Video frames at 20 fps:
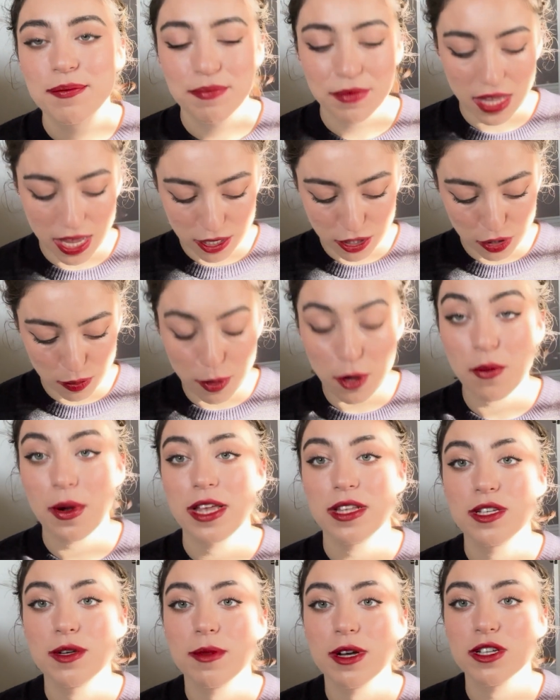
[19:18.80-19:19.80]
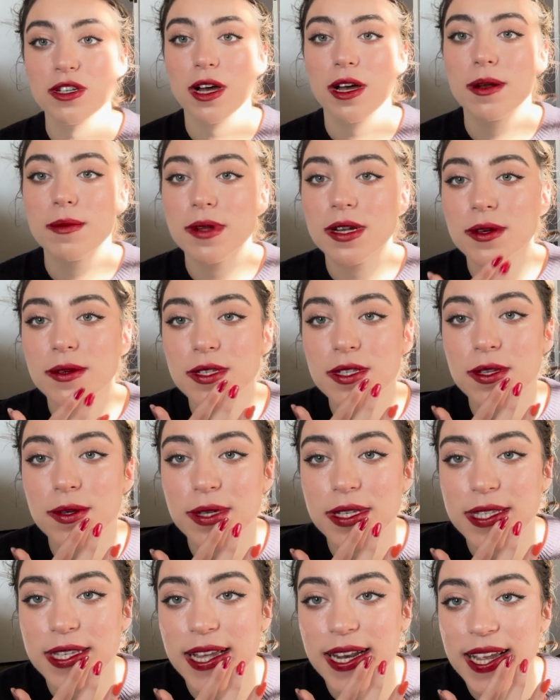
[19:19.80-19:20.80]
I just put way too much on, but it was too
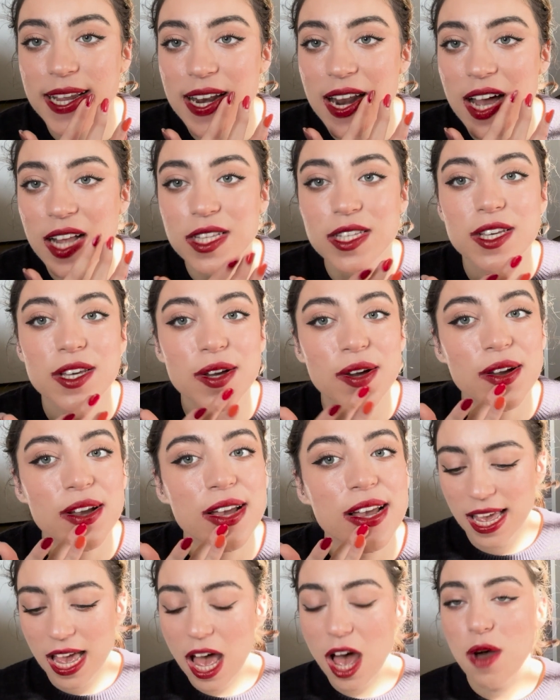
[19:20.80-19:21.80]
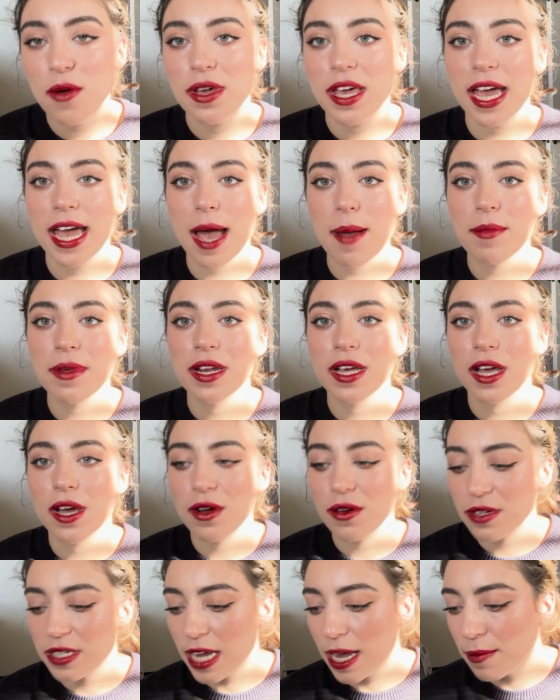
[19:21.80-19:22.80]
aesthetic not to. Okay, I'm gonna
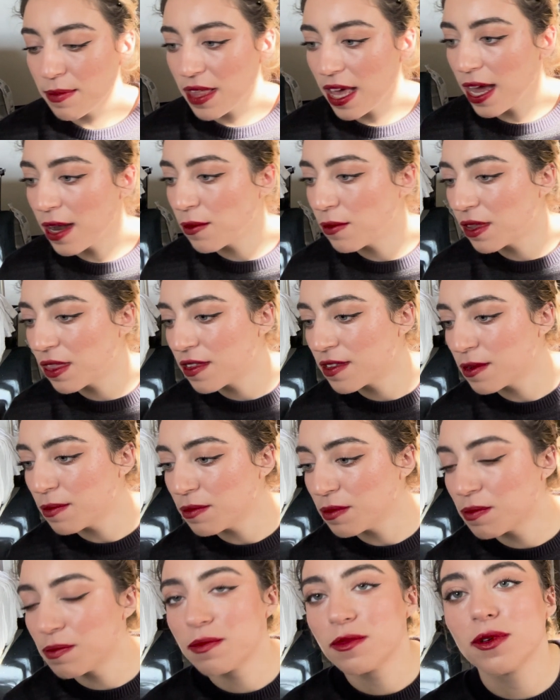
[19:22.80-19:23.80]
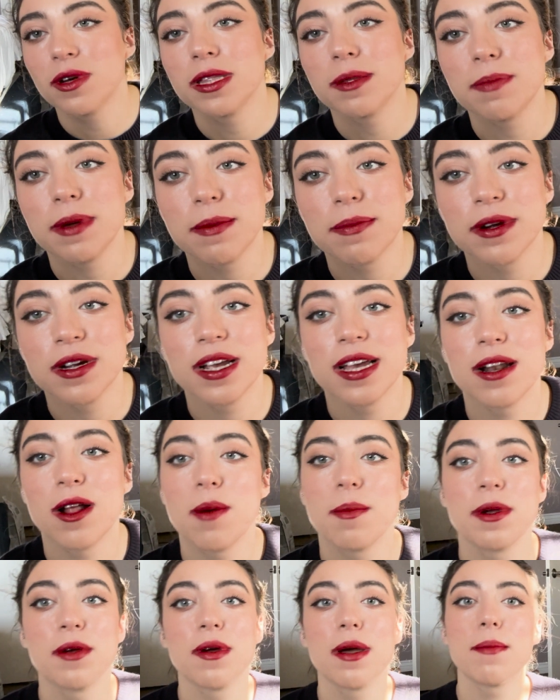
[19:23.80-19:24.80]
go dab that with some toilet paper, and I'll
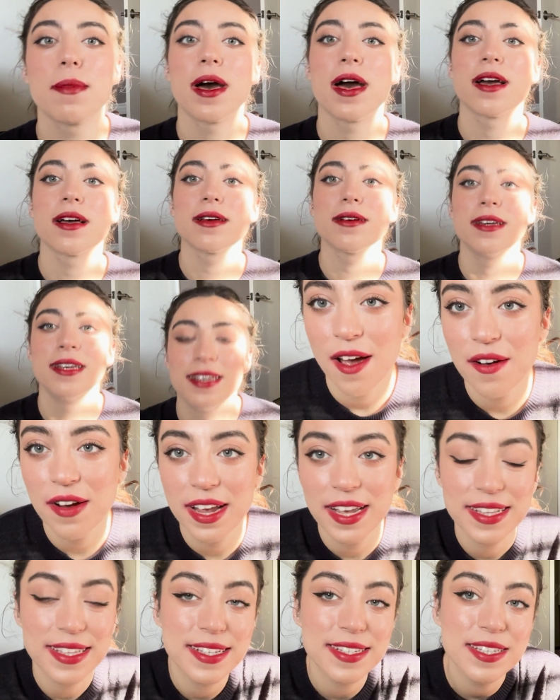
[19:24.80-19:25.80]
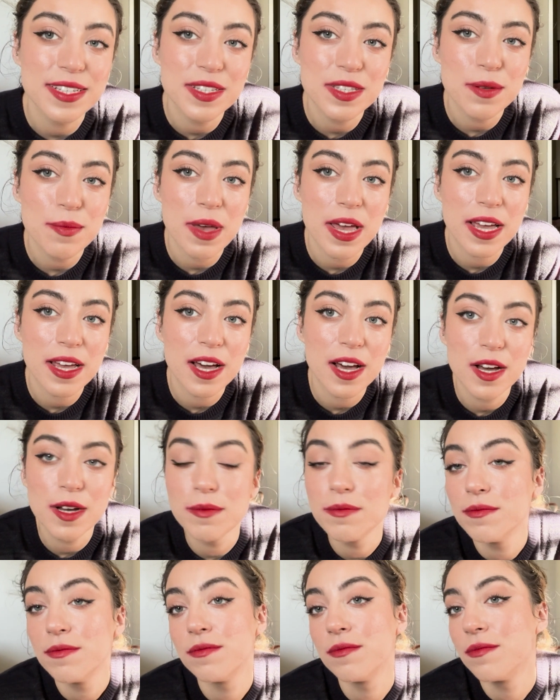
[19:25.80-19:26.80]
be right back. Alright, this is the
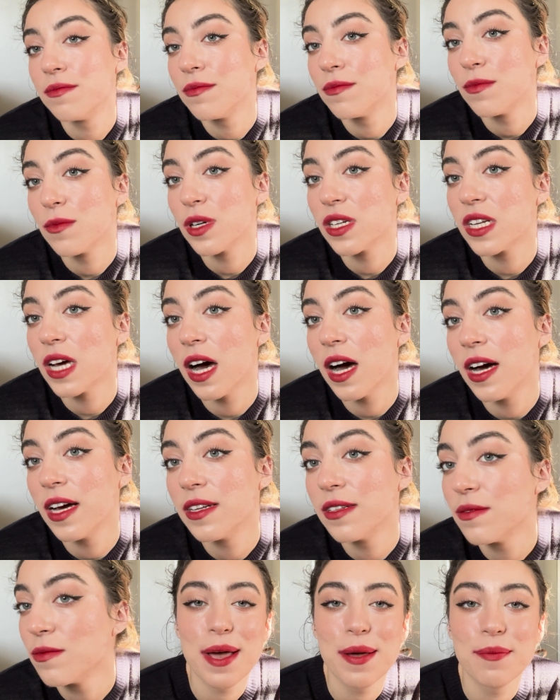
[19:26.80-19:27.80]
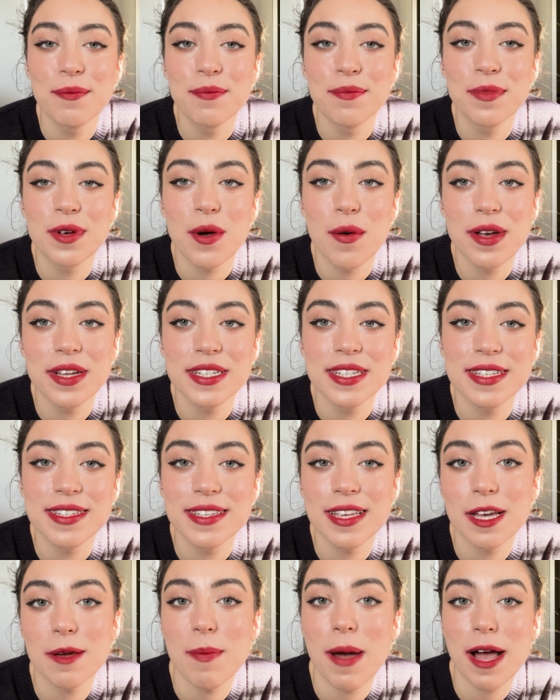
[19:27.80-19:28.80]
makeup. We're done. I'm going to
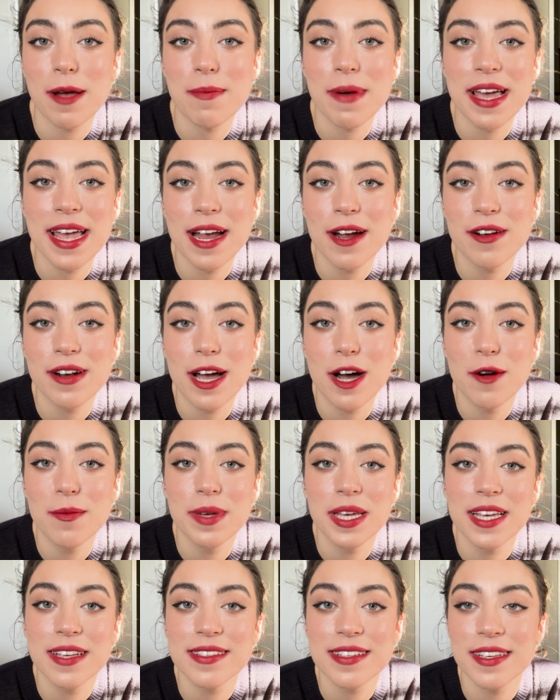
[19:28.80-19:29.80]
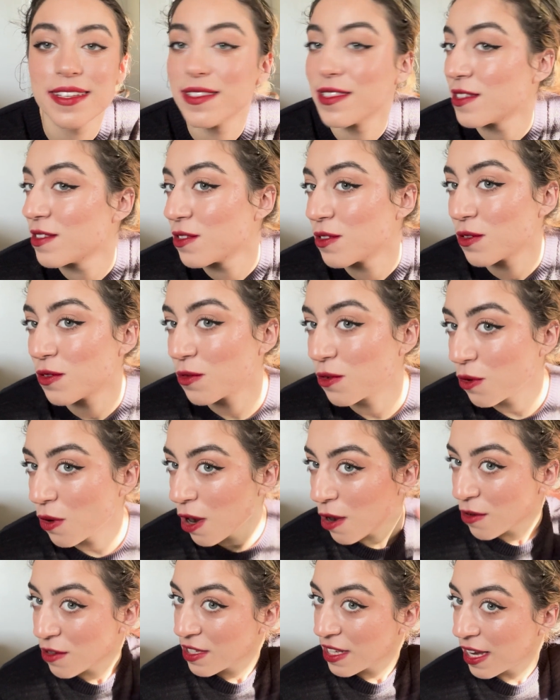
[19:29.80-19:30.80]
slick back my hair now because it's
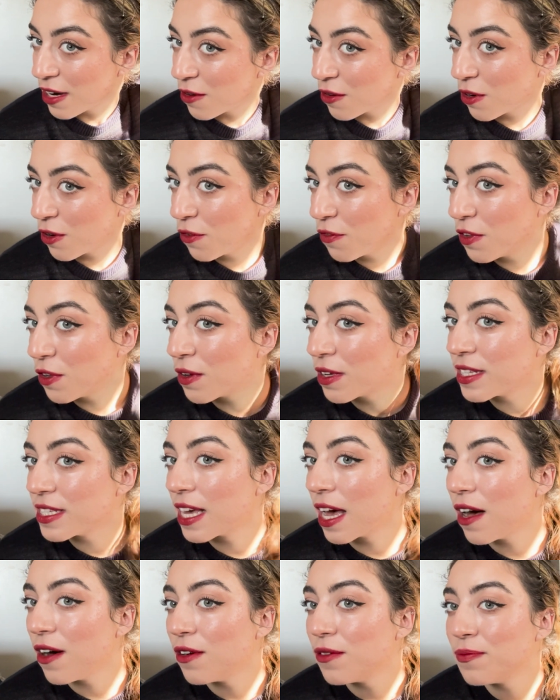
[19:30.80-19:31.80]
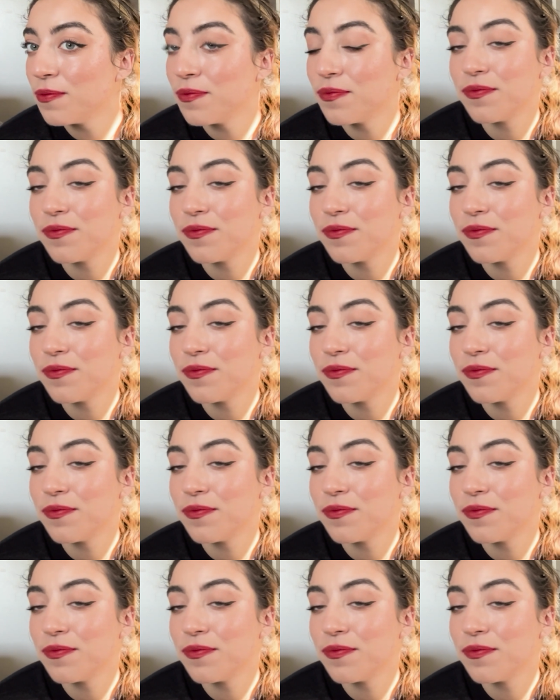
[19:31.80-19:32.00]
gross. I don't know if you can tell.